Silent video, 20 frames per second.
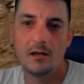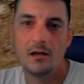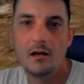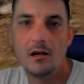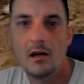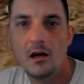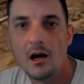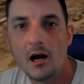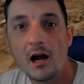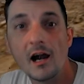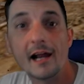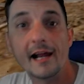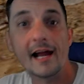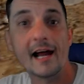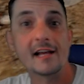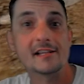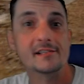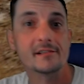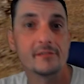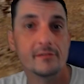Alright
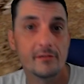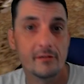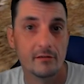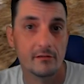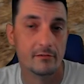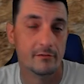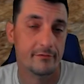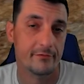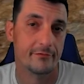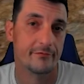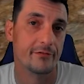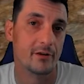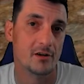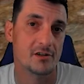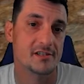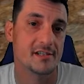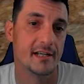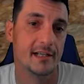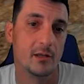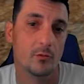guys,
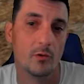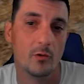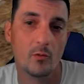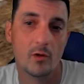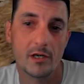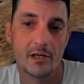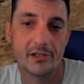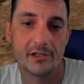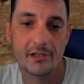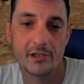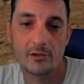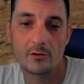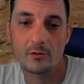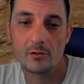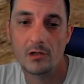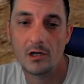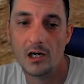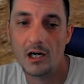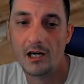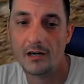first thing that we want to do